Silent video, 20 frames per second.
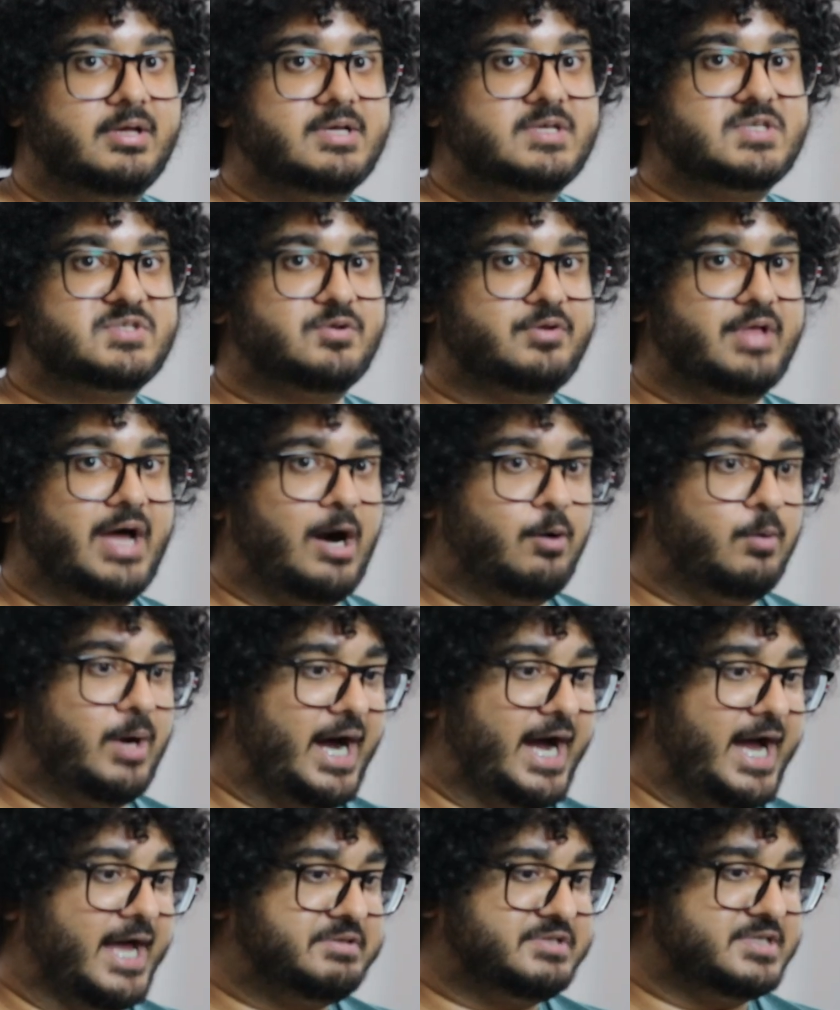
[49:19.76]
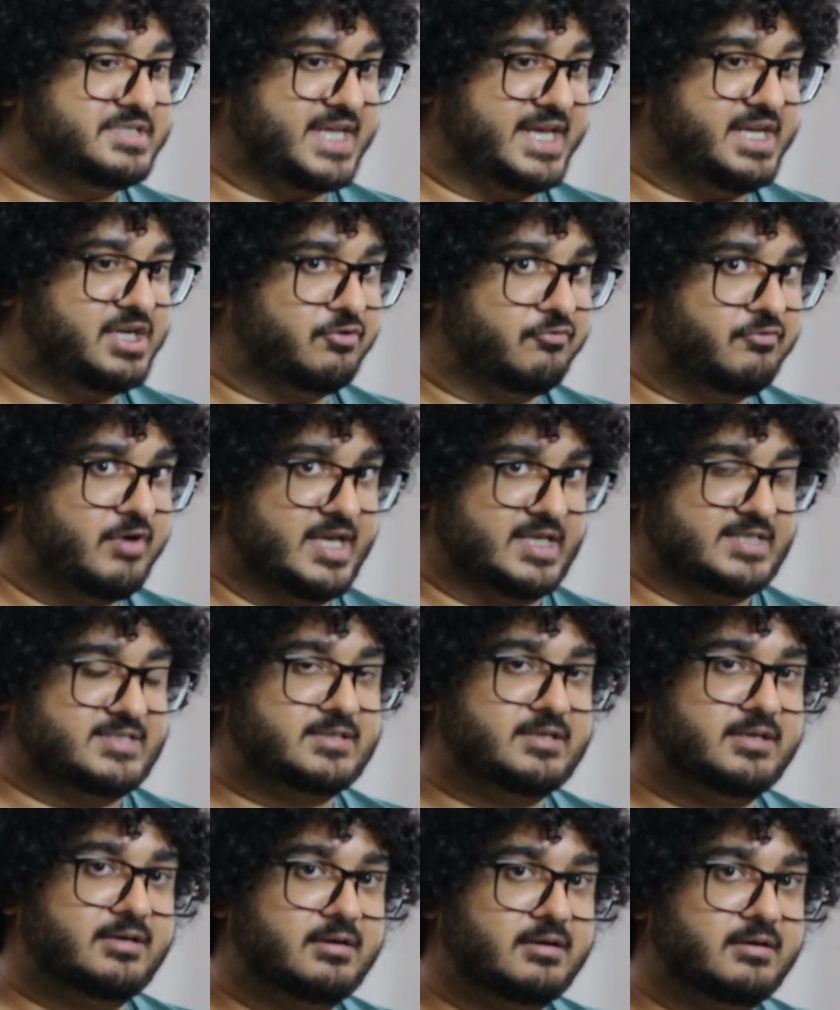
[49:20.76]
So I had to take a risk.